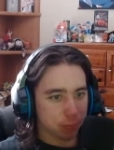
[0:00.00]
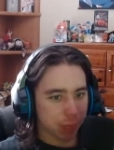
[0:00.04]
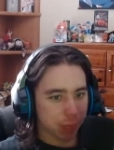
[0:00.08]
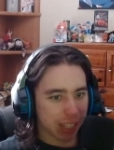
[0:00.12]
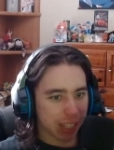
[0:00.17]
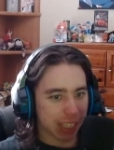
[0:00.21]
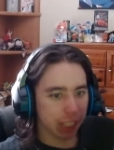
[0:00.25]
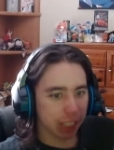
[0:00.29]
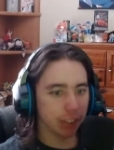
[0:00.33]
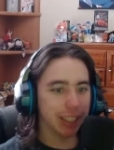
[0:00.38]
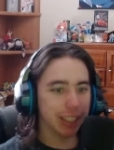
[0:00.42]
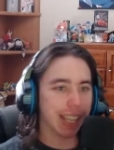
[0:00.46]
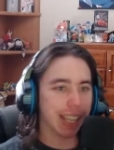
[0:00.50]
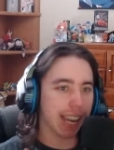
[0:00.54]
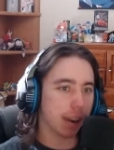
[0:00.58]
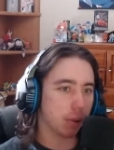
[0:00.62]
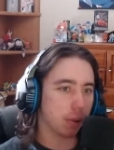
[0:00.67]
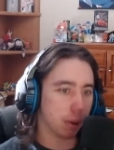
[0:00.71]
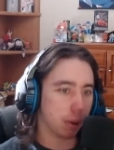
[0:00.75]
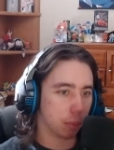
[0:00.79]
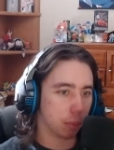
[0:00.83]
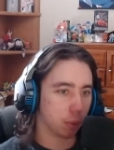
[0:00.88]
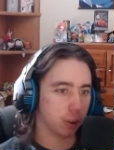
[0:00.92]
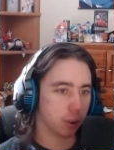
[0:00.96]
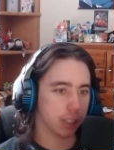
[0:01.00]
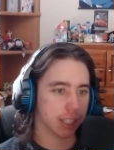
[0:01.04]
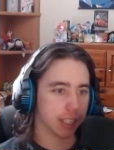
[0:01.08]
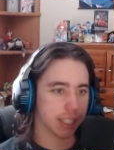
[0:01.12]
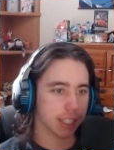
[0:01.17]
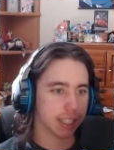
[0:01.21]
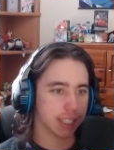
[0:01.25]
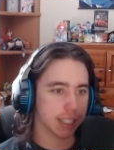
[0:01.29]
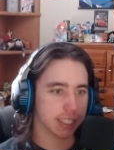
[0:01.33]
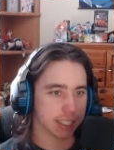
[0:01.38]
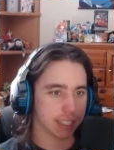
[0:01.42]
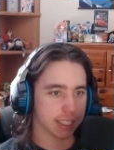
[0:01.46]
The only thing I want more than
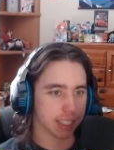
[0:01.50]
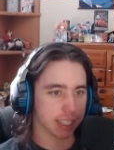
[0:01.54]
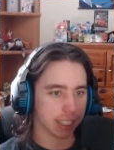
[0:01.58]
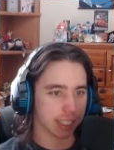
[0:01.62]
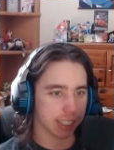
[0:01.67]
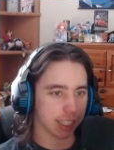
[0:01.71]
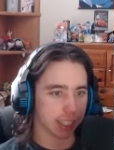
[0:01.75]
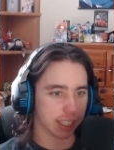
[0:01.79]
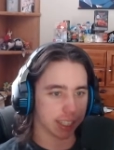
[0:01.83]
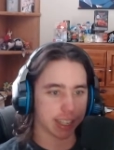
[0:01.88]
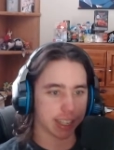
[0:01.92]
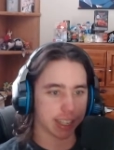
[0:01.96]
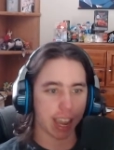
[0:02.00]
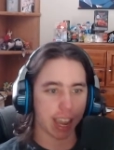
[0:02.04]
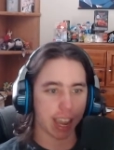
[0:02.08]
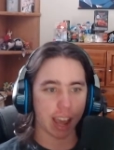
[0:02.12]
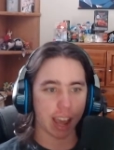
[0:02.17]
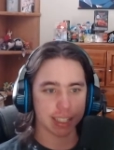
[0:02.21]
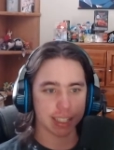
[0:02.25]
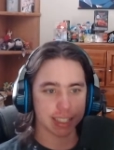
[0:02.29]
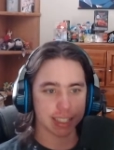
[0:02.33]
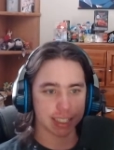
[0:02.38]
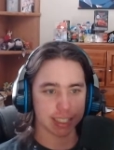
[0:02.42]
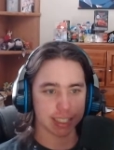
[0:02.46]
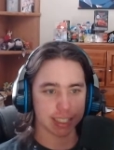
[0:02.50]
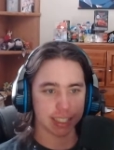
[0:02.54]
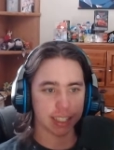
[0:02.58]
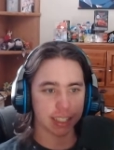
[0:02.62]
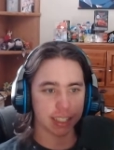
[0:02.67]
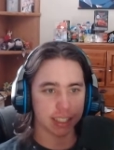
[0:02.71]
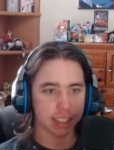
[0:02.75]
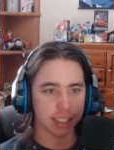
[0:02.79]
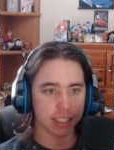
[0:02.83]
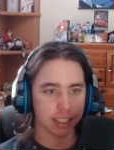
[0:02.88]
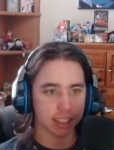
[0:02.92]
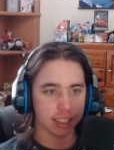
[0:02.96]
this is, like, Galaxy.
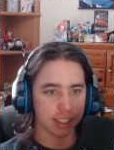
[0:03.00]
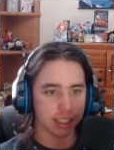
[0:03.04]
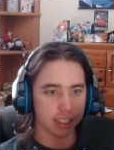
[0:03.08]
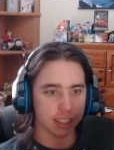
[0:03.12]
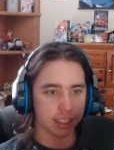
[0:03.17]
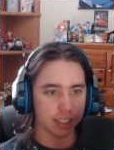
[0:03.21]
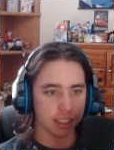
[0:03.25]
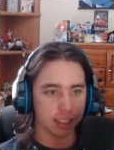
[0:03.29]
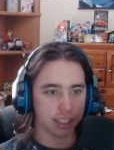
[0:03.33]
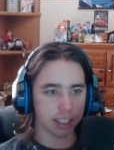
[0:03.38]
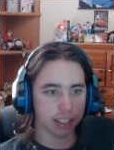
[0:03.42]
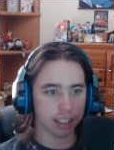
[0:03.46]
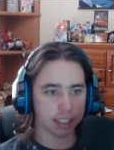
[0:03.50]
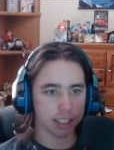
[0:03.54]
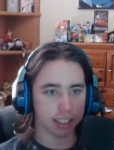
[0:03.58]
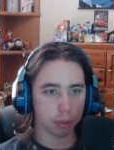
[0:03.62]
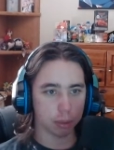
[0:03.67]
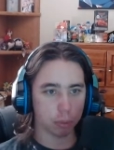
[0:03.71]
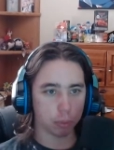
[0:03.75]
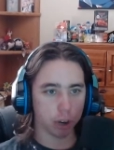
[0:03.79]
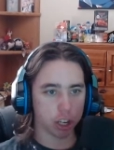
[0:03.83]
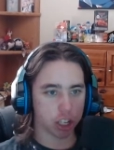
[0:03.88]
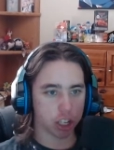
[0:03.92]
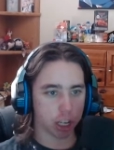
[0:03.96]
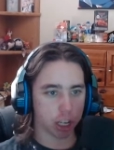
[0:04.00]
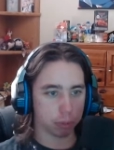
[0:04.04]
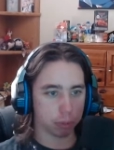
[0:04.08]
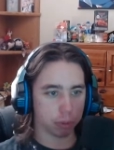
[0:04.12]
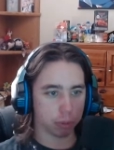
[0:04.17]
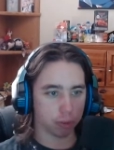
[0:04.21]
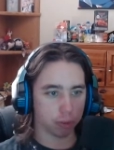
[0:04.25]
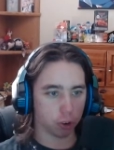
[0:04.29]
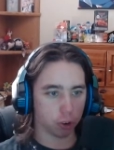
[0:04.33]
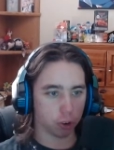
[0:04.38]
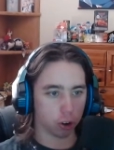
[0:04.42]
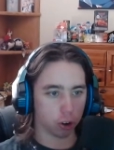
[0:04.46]
In some way, shape, or
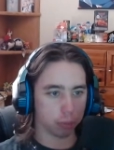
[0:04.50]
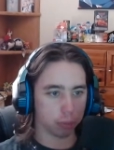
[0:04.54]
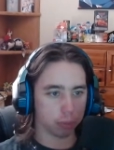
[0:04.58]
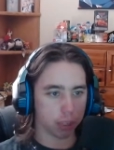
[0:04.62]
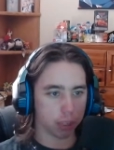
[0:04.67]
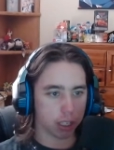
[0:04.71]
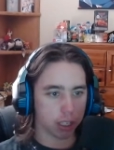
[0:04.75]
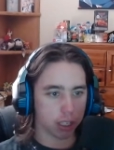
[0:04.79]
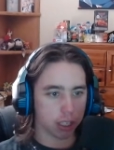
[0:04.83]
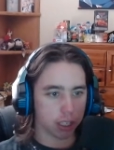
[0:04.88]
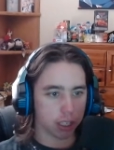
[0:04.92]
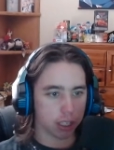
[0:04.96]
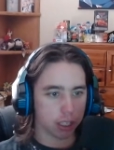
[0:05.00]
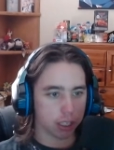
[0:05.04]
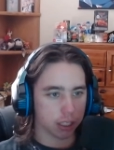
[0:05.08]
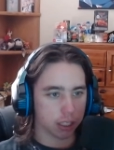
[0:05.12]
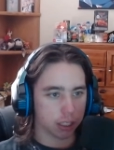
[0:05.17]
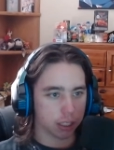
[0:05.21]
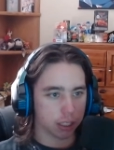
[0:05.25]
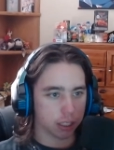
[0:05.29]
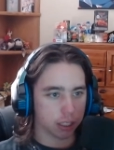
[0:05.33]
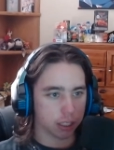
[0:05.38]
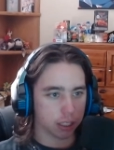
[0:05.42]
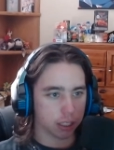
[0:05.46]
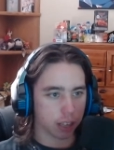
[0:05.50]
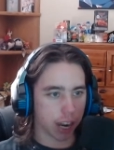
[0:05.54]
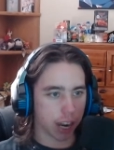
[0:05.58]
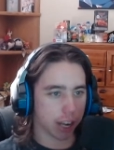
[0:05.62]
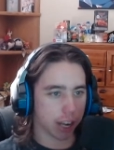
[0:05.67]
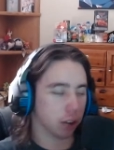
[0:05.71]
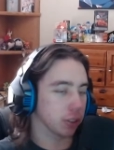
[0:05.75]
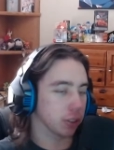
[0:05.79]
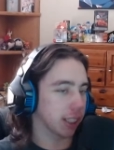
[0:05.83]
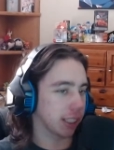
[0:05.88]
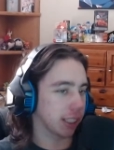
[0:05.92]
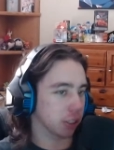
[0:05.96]
form. I
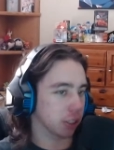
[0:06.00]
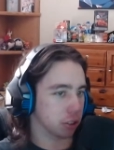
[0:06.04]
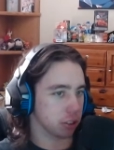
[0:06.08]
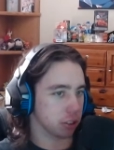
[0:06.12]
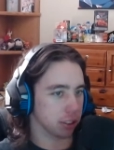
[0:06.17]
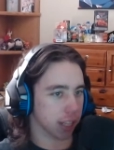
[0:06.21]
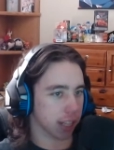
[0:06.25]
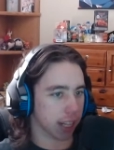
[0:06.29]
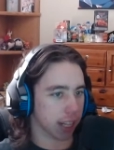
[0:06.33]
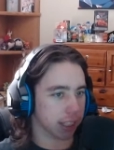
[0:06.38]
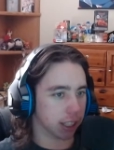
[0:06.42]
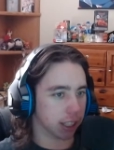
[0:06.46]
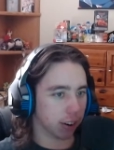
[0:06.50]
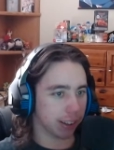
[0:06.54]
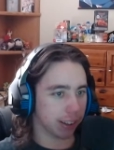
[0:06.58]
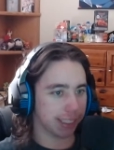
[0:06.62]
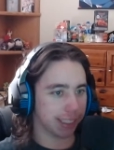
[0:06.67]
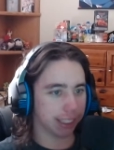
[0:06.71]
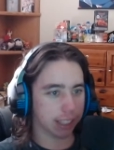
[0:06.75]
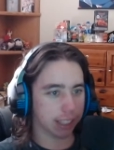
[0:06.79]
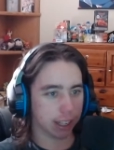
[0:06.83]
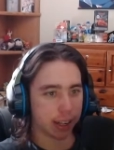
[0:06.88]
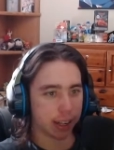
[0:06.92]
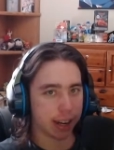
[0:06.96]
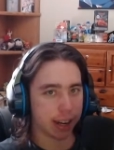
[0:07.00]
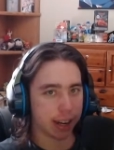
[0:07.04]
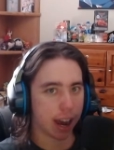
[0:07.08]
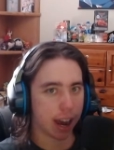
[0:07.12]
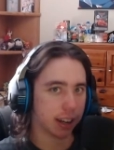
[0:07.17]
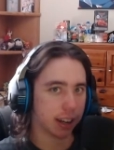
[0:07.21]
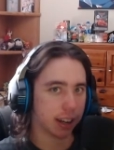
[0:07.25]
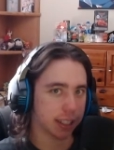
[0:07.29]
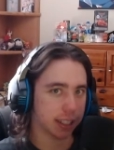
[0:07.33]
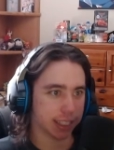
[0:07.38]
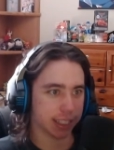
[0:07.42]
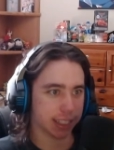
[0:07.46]
don't think they'll do that, though. I think an
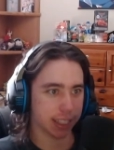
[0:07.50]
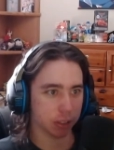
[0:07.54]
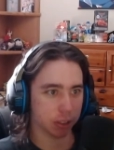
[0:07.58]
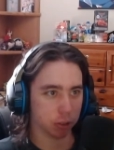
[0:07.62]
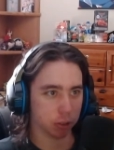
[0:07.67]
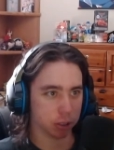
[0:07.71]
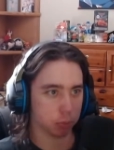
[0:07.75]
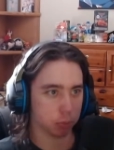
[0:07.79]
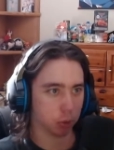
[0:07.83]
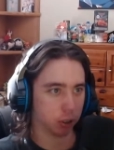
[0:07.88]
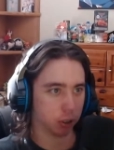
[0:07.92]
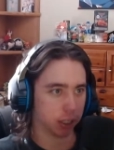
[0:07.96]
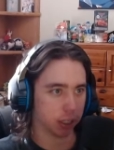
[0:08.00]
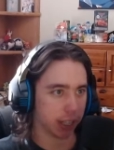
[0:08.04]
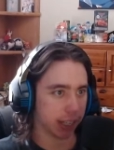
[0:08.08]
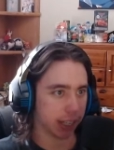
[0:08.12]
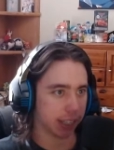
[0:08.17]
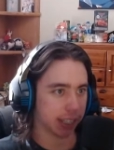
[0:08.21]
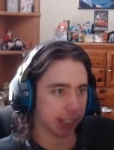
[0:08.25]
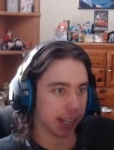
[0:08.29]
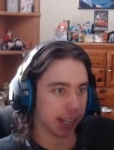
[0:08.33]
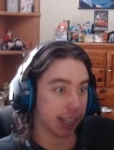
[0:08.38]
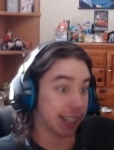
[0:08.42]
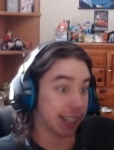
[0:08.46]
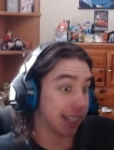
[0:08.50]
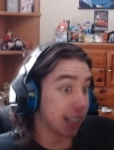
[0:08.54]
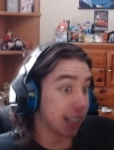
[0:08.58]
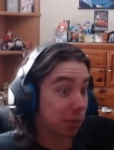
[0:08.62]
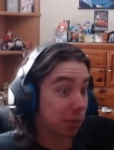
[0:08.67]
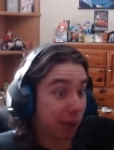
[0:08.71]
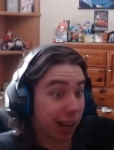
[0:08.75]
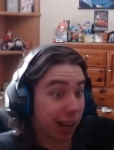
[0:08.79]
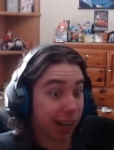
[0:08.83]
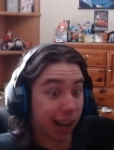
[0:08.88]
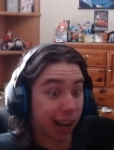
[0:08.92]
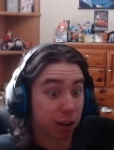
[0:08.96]
Odyssey sequel is more likely, and I think they
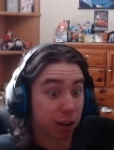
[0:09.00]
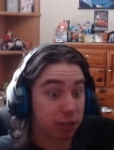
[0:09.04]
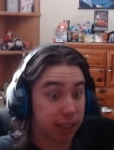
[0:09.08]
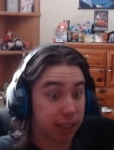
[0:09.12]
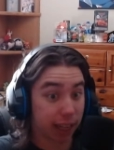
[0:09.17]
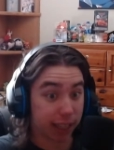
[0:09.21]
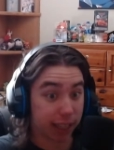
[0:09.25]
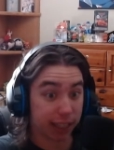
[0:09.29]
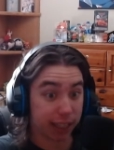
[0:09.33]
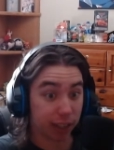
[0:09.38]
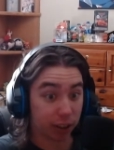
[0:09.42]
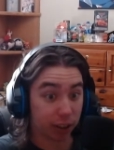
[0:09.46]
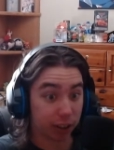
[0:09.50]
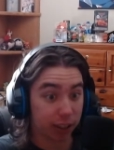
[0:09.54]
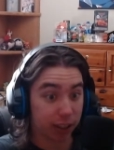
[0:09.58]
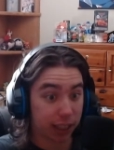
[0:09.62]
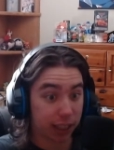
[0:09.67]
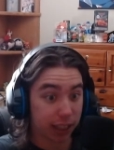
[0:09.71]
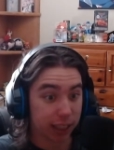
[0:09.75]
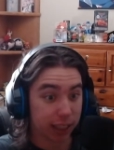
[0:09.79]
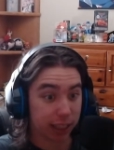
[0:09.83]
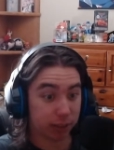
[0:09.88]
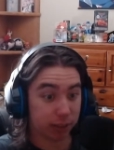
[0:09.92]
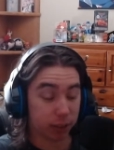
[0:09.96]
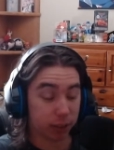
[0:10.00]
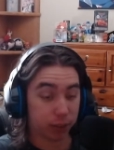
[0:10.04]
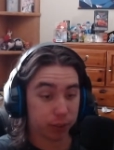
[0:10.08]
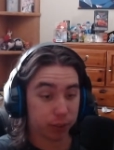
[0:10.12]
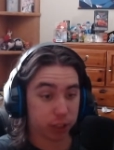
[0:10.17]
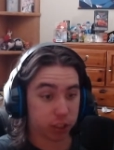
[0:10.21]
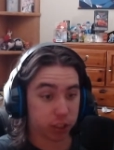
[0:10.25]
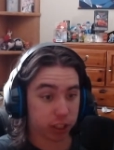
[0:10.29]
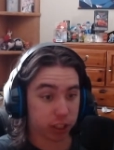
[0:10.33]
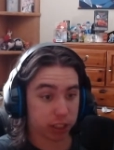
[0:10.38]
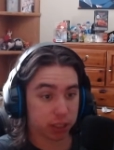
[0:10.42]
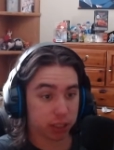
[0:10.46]
might announce that here. Even if it
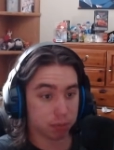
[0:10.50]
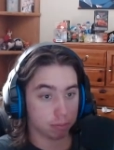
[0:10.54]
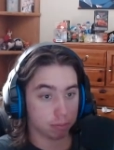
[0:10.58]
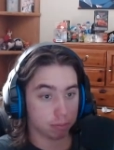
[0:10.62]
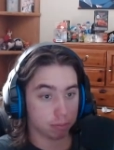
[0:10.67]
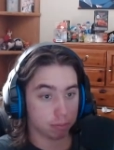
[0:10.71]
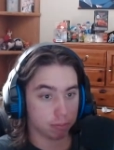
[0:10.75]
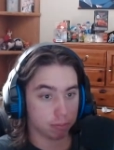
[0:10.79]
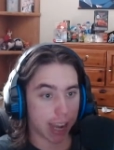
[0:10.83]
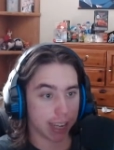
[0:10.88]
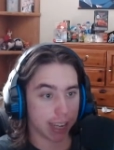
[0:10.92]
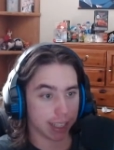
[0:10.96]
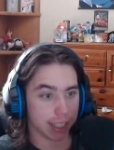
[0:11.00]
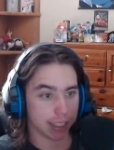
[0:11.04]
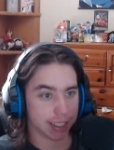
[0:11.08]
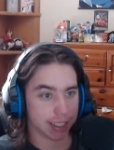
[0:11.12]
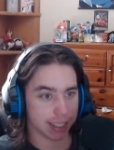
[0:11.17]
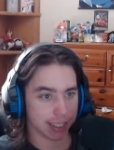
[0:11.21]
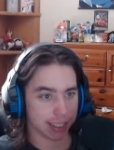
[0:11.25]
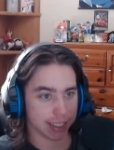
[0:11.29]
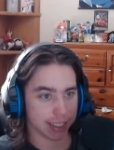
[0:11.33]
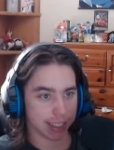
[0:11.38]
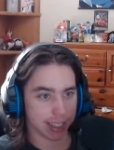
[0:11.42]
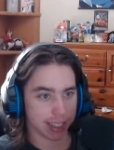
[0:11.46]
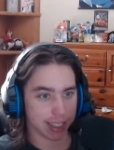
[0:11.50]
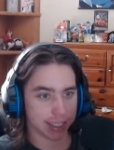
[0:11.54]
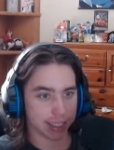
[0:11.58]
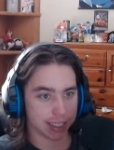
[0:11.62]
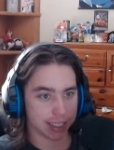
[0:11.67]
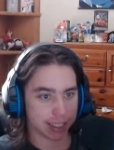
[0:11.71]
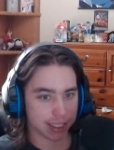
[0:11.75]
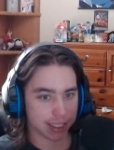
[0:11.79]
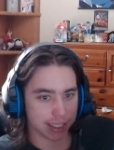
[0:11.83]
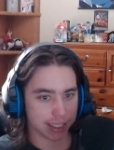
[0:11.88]
just, hey, this exists.